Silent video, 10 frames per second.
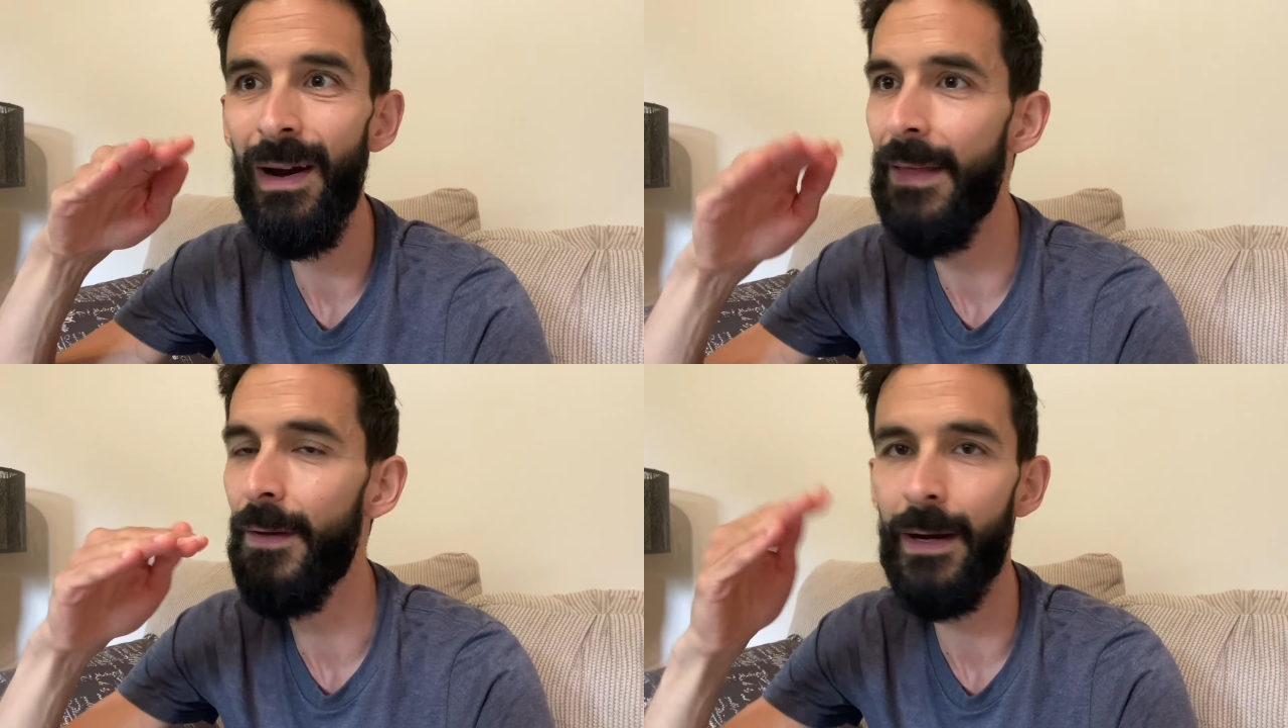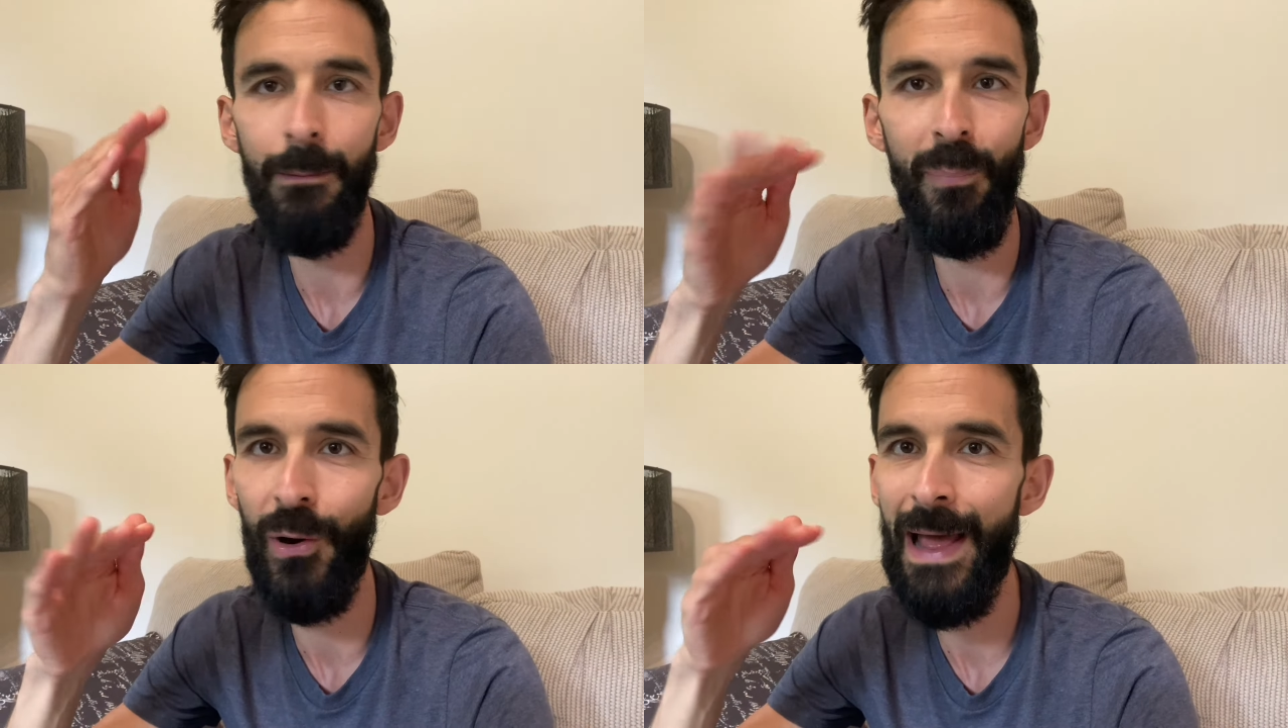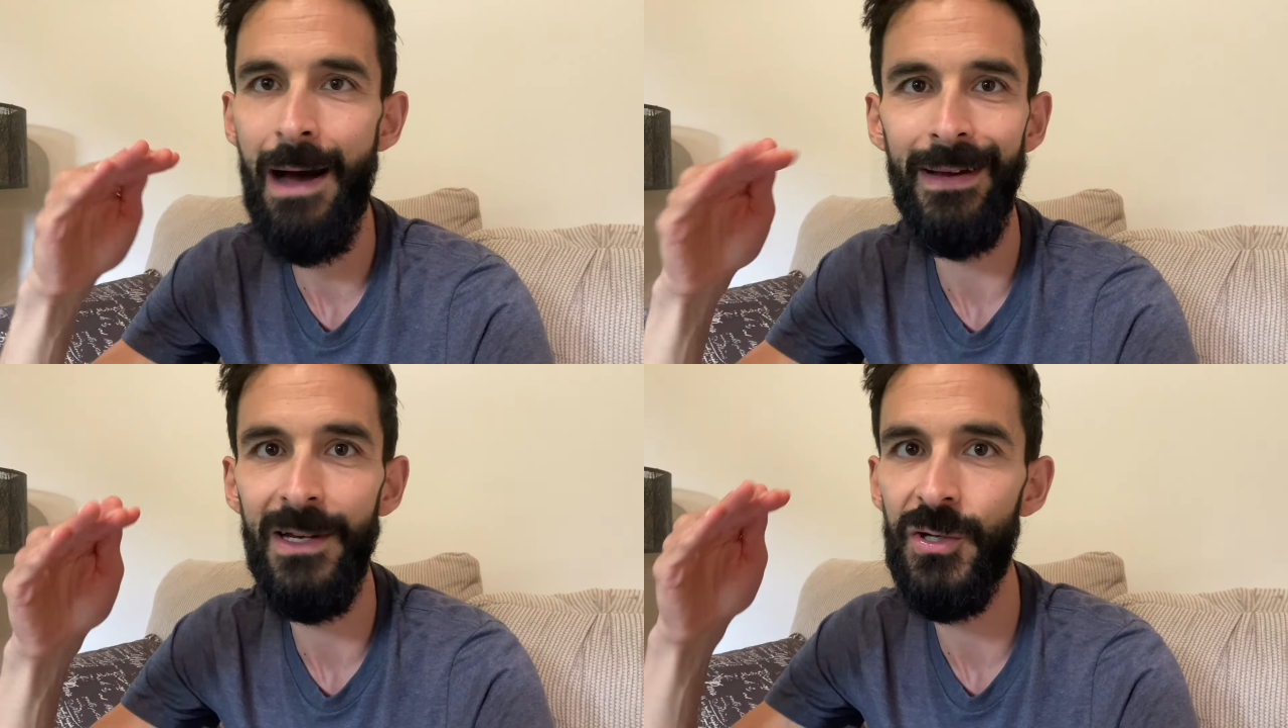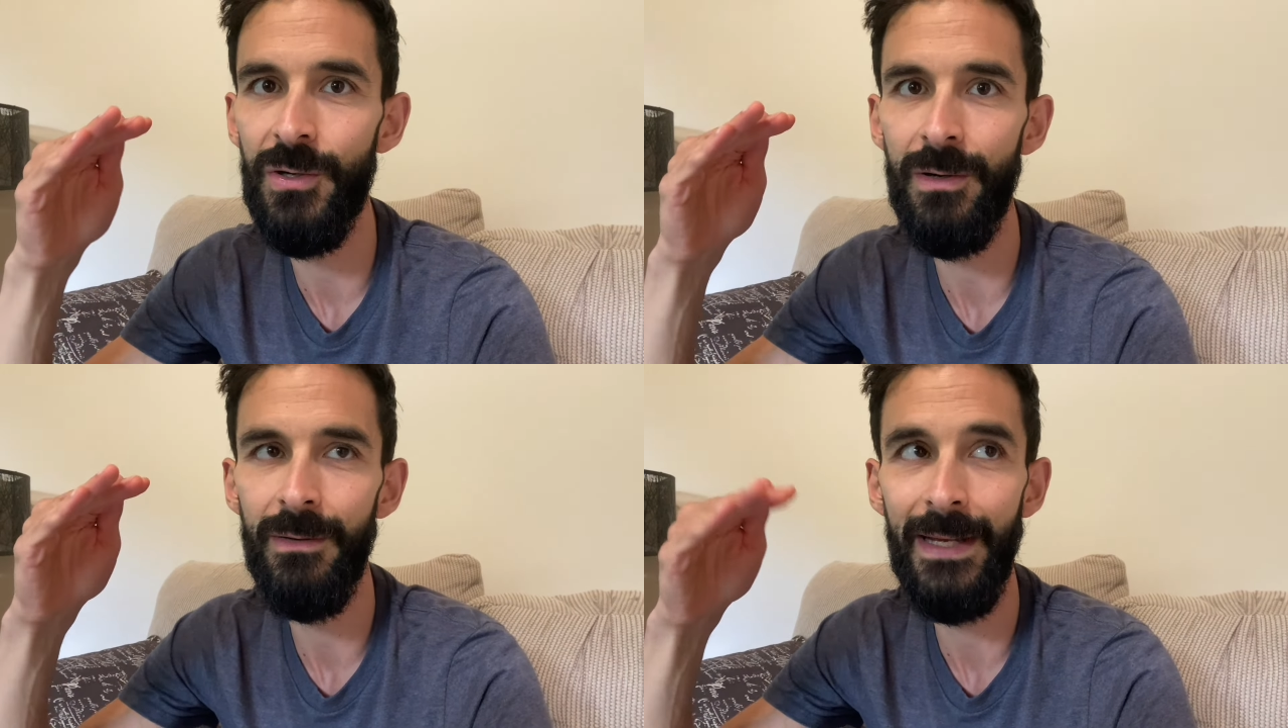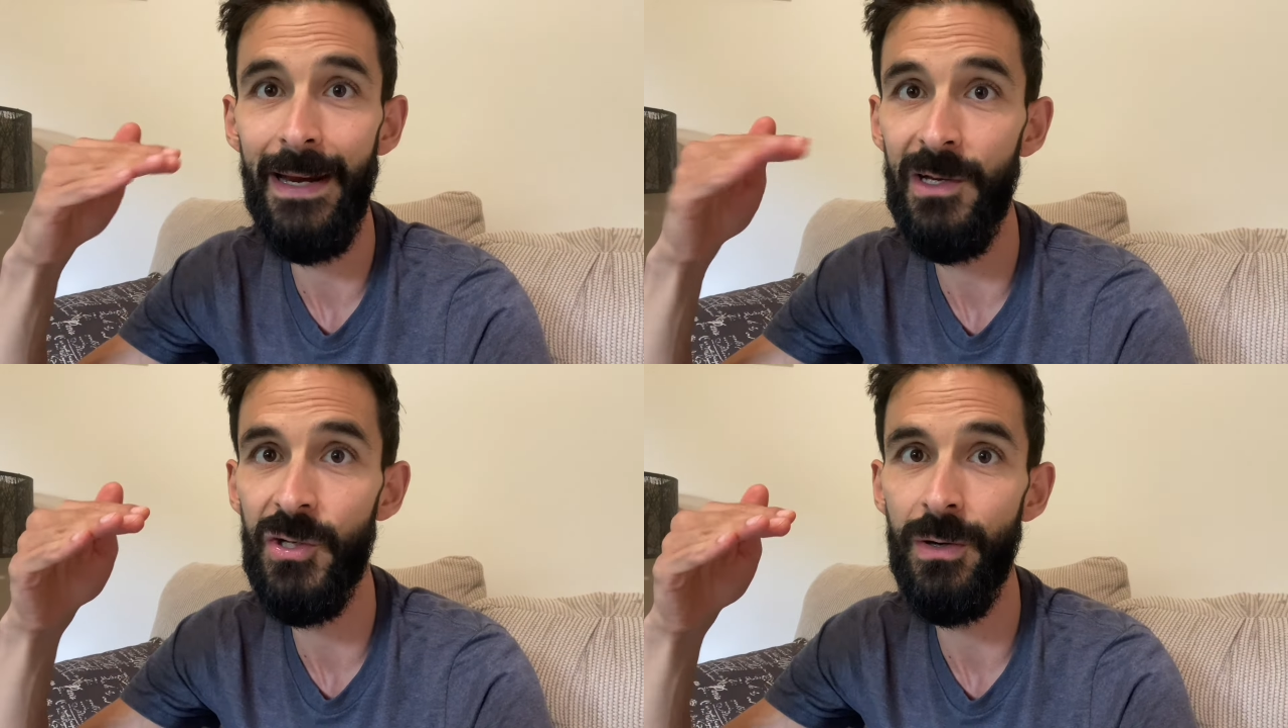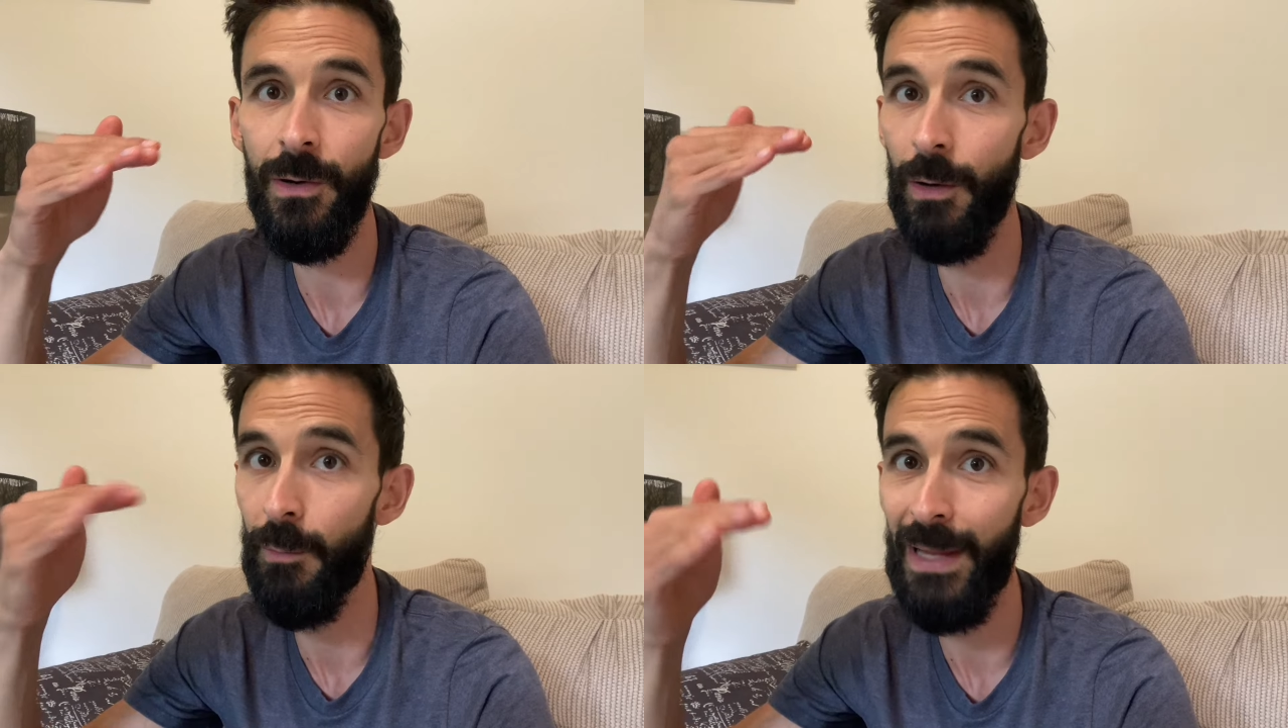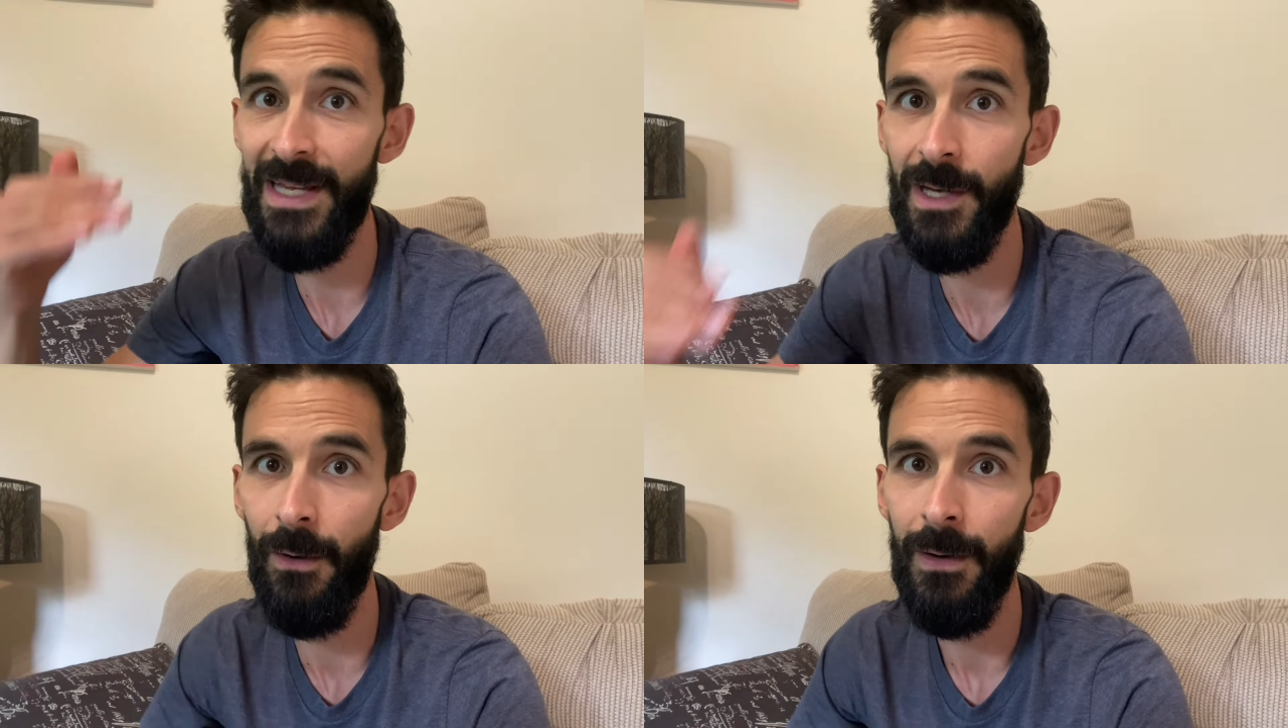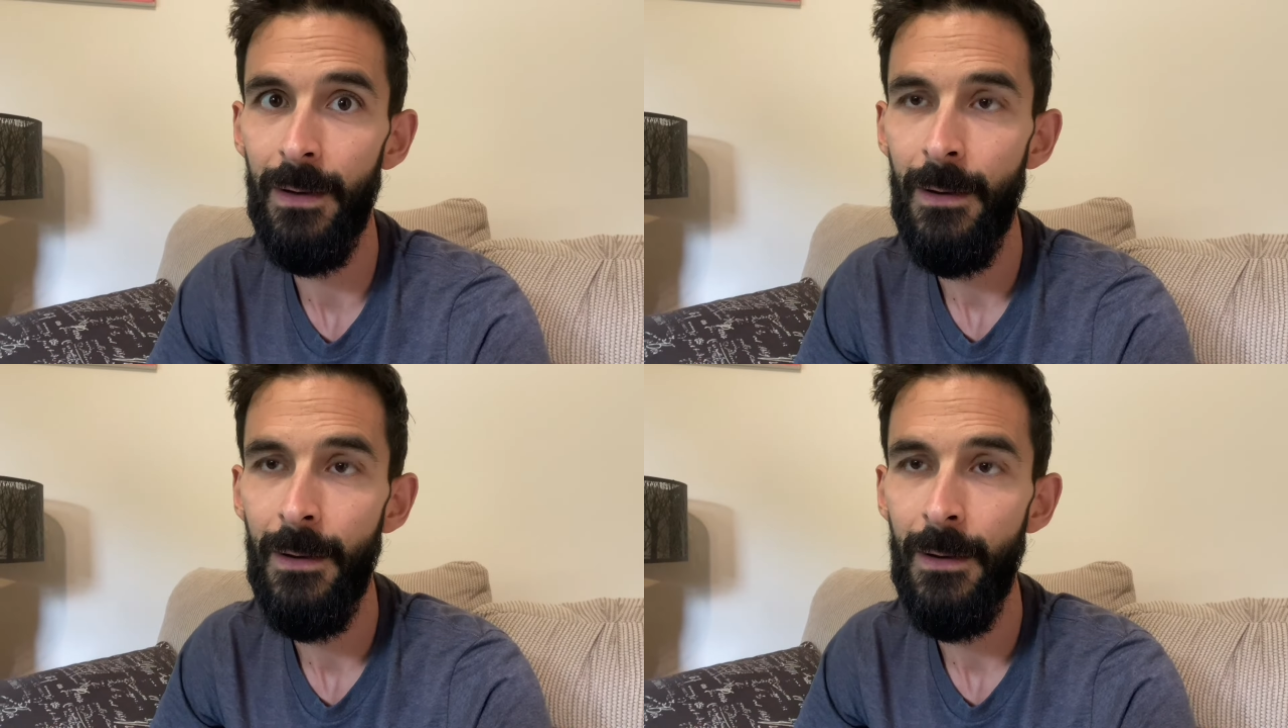and they're going to burn out, injure, get injured, or plateau.